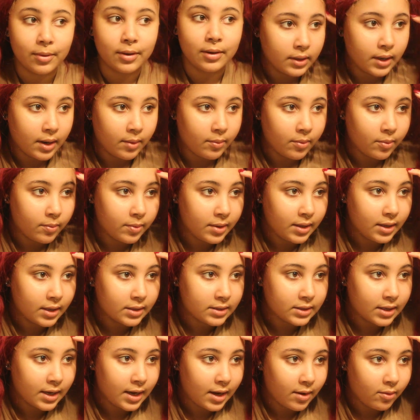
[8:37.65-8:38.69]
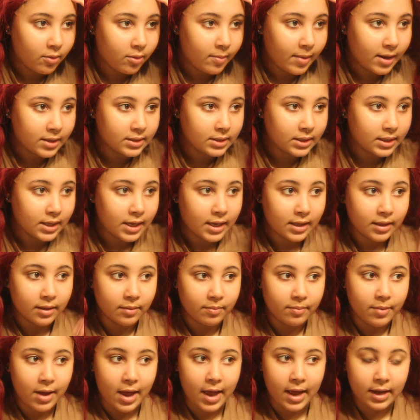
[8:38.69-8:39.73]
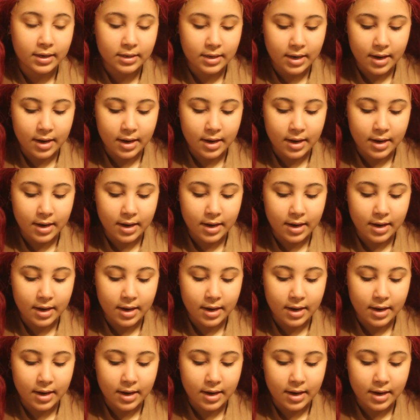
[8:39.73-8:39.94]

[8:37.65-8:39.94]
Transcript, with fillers: Now, when we get to how we're about to lay the back